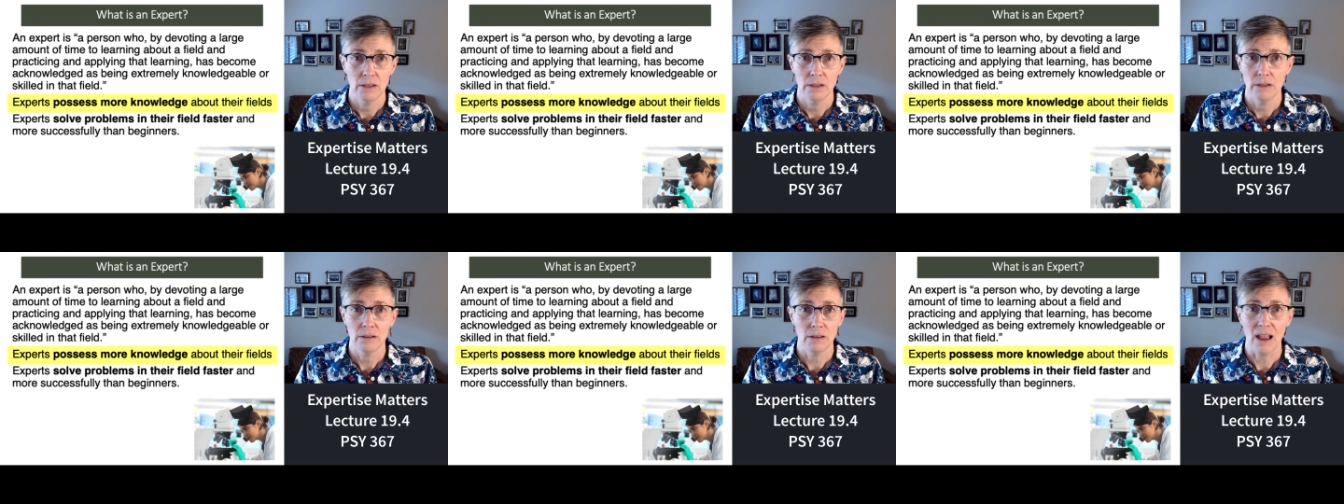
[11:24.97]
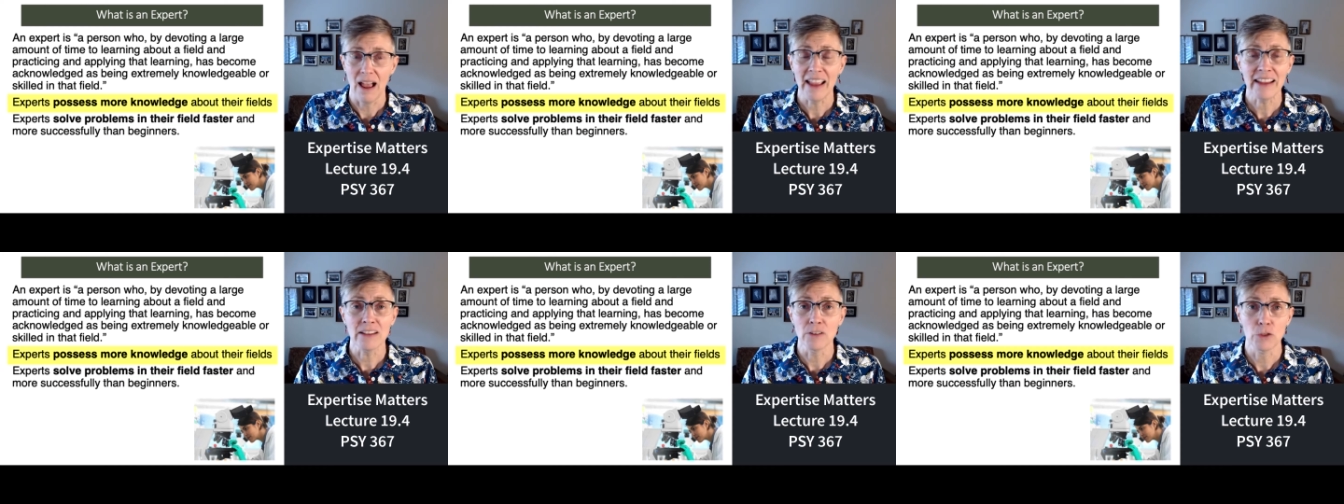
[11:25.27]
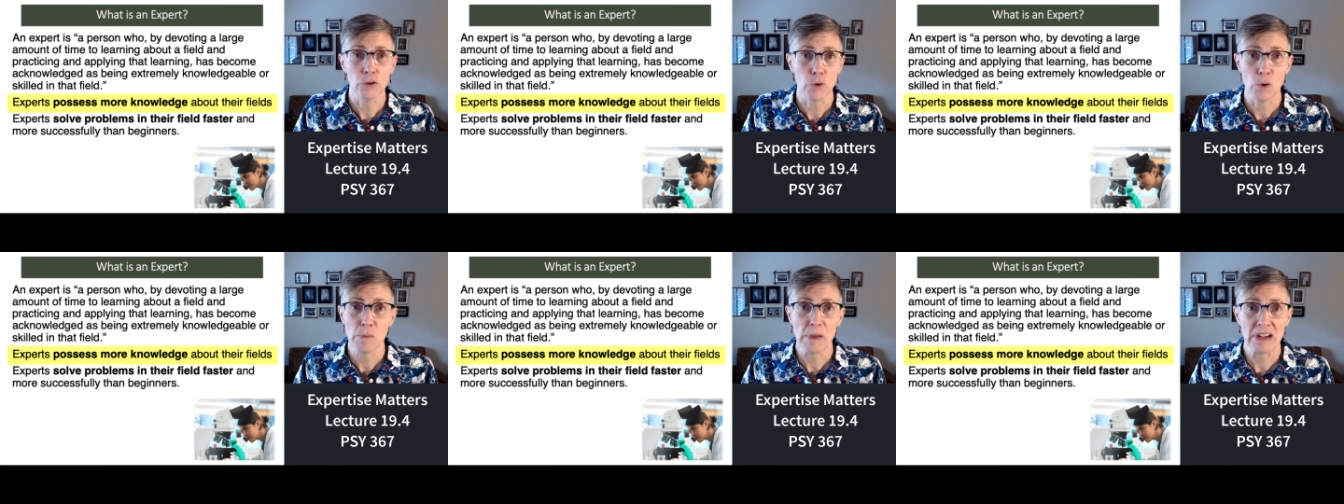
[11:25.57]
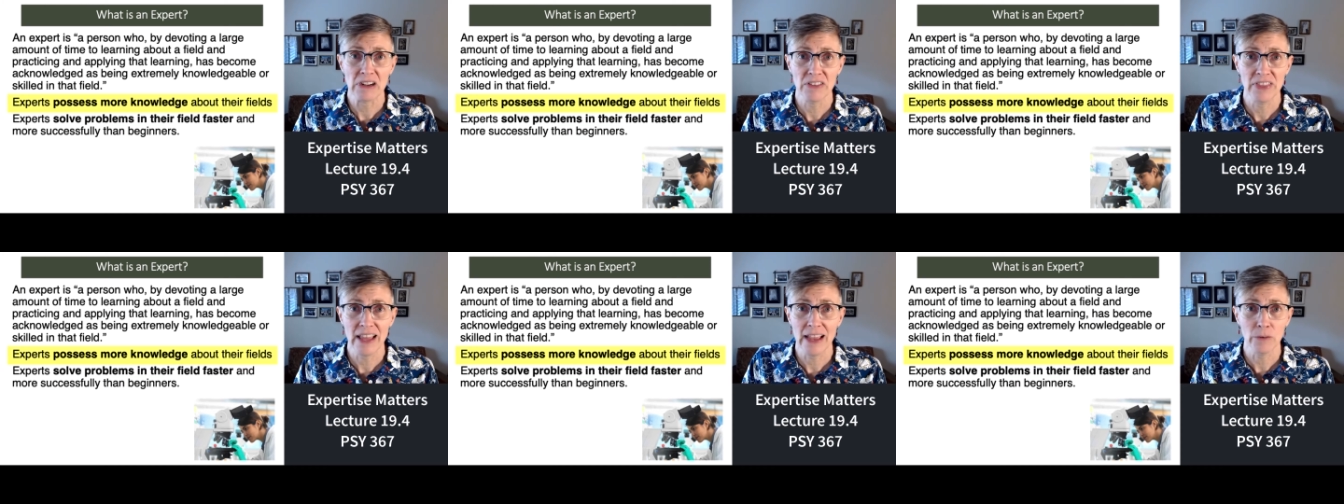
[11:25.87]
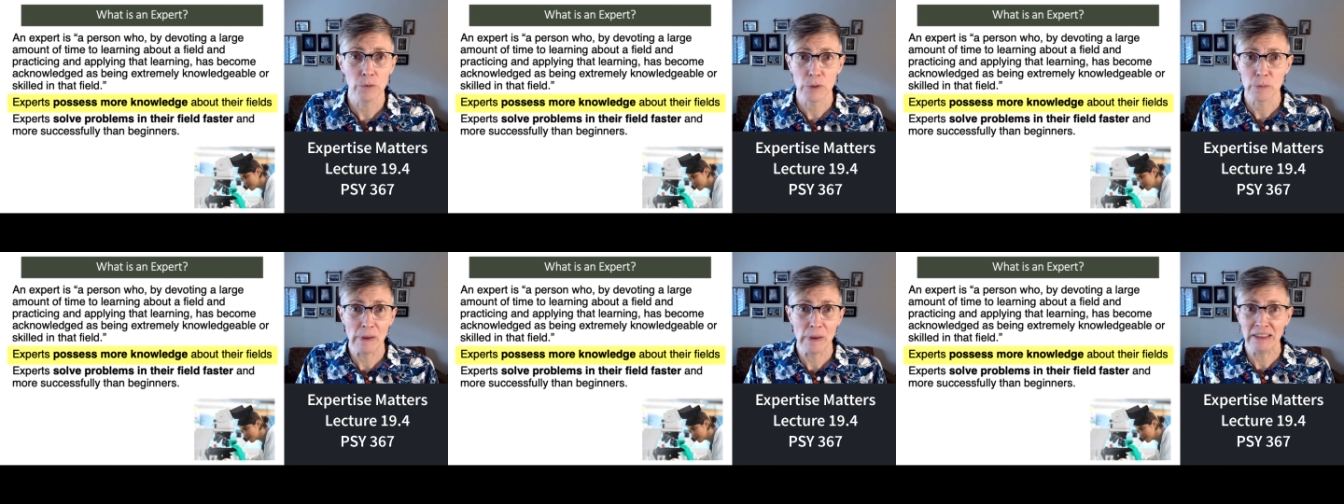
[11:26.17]
I can throw better than that with
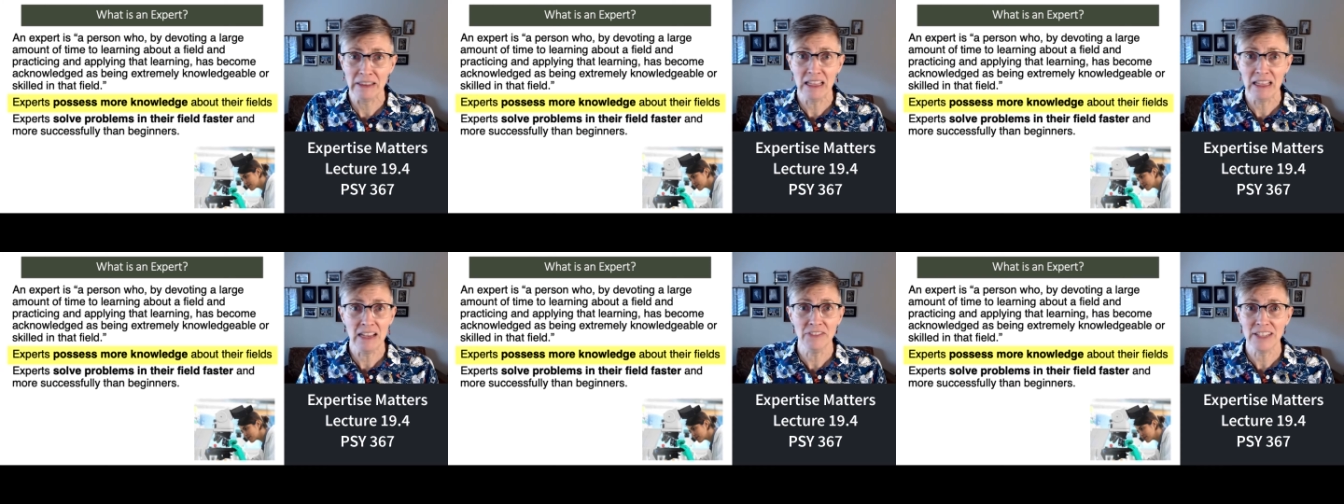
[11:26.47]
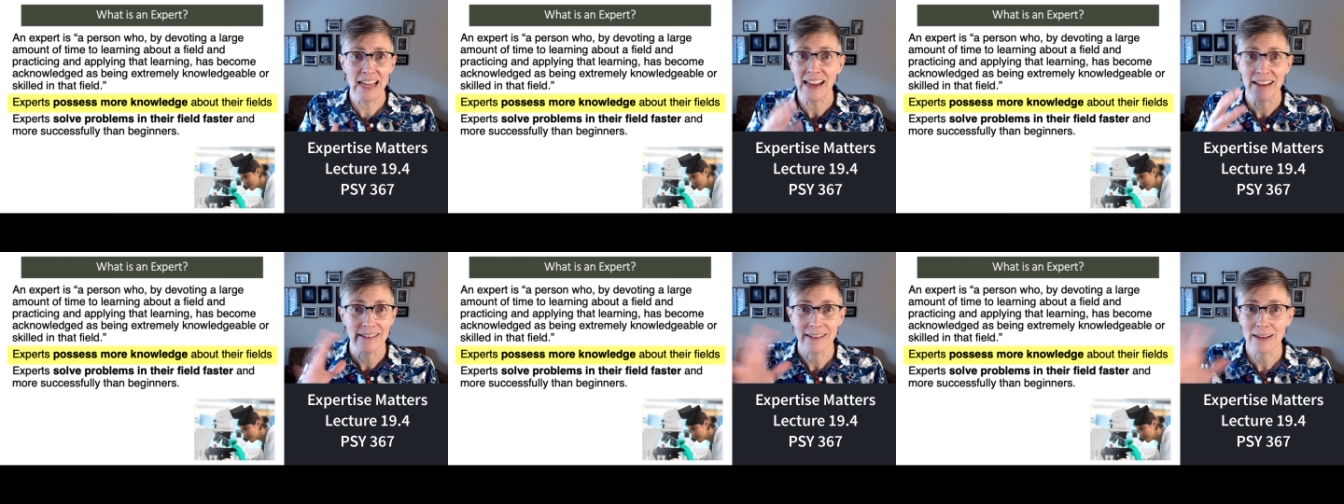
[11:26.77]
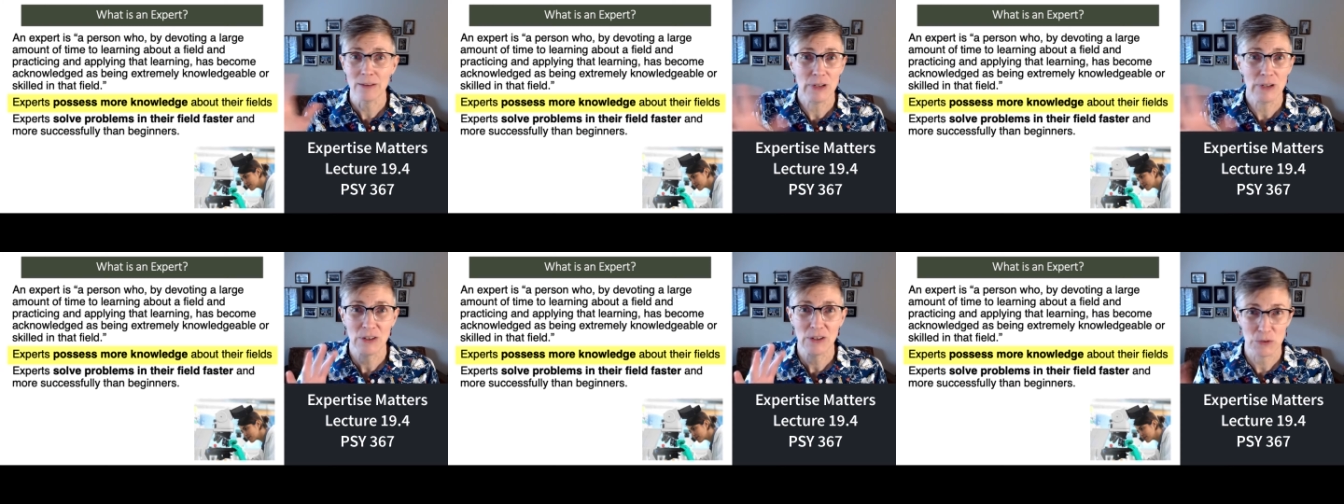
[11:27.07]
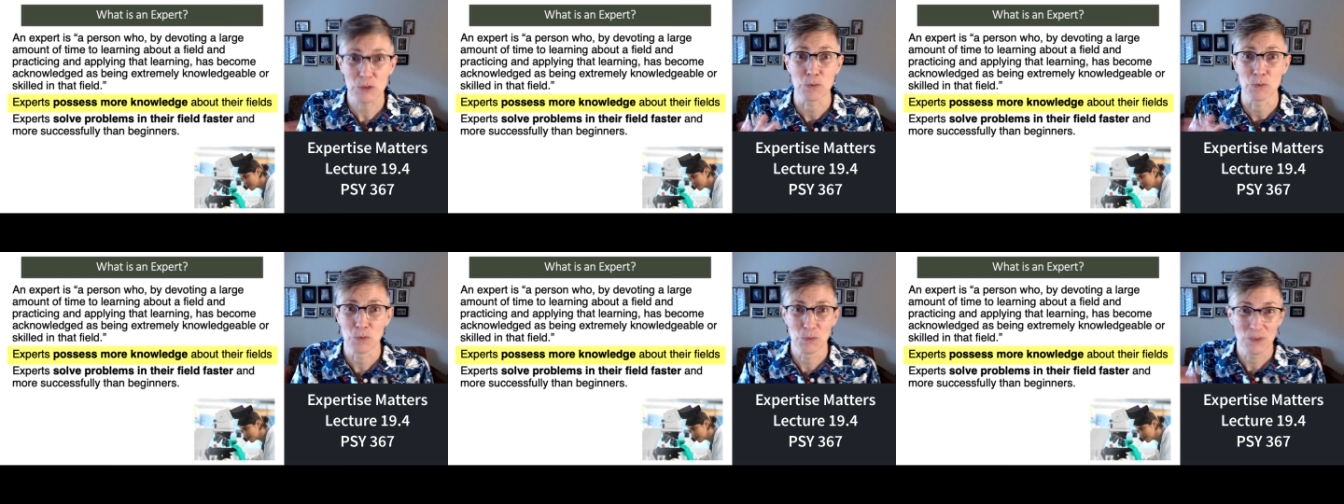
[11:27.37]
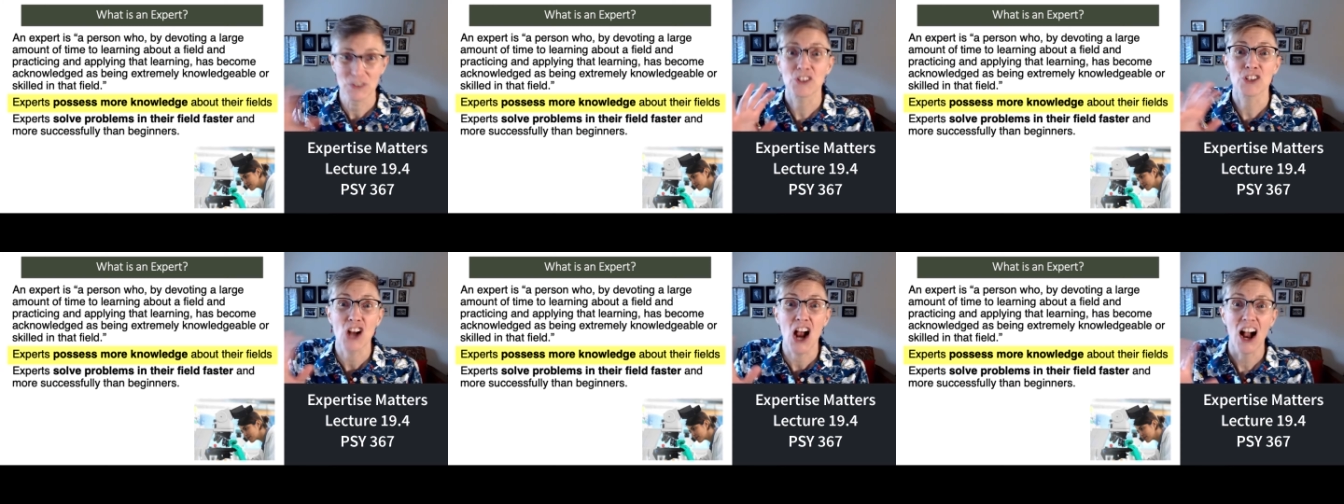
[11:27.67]
my left hand. I mean, it was
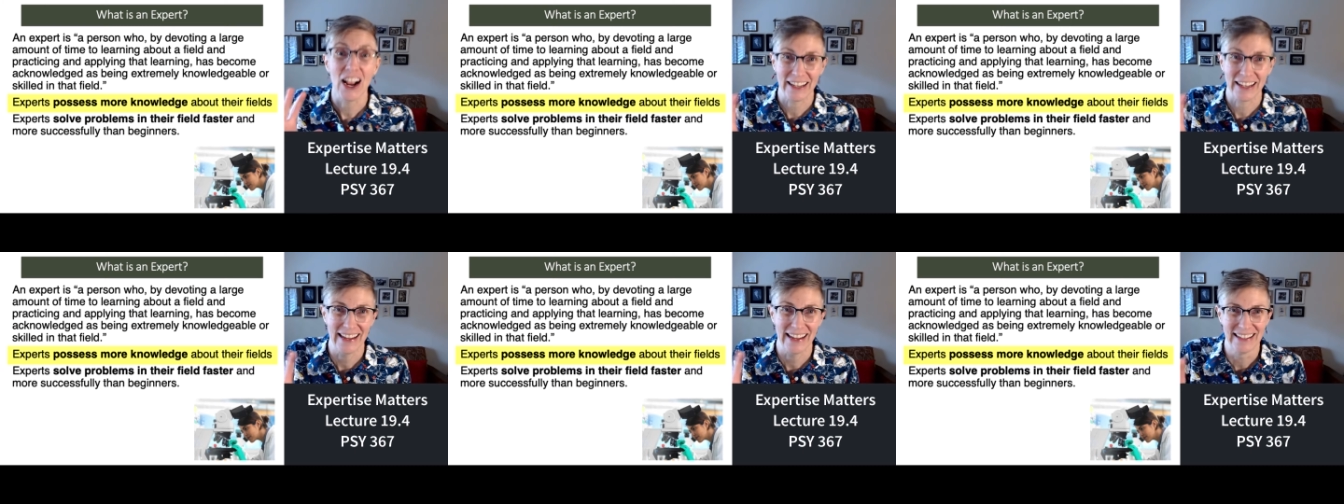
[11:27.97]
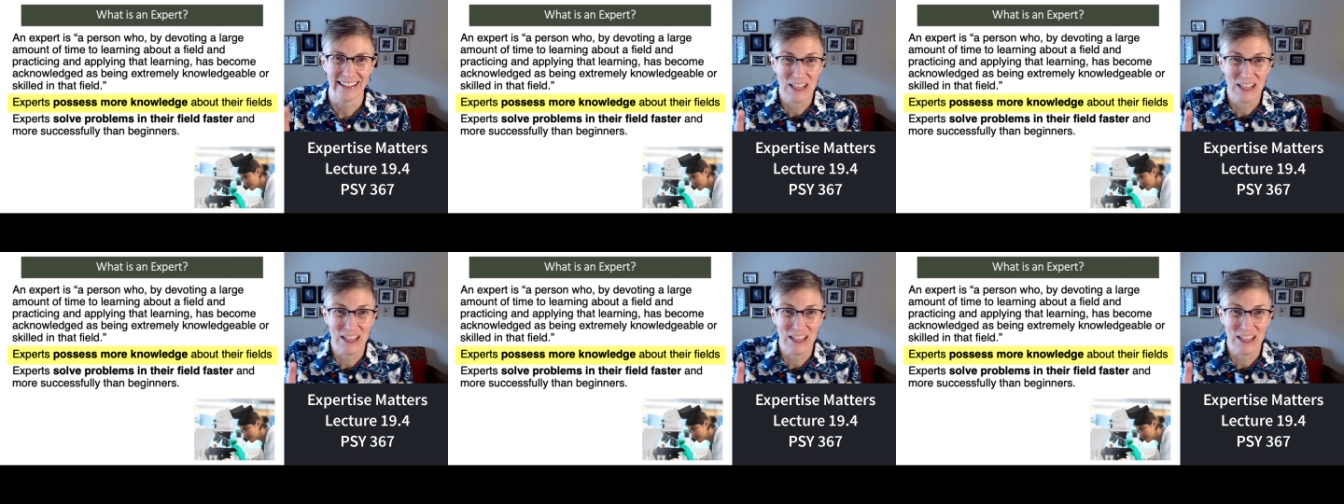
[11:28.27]
shockingly